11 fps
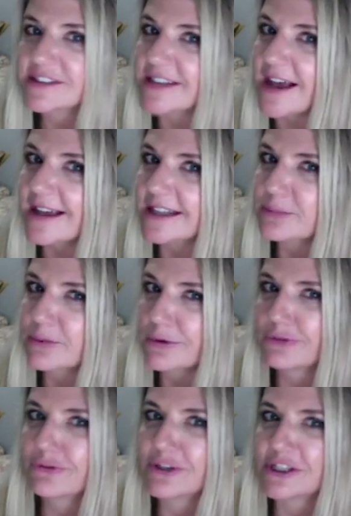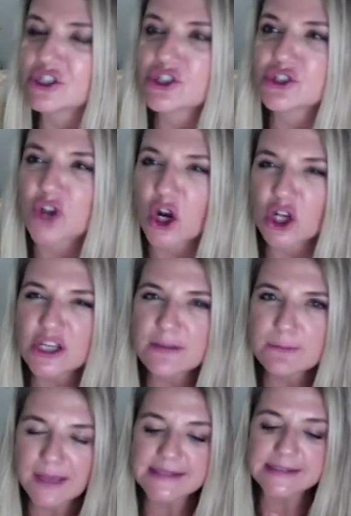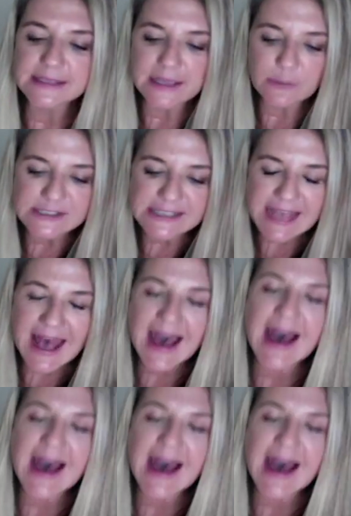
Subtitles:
science proved it, Charlotte Mason was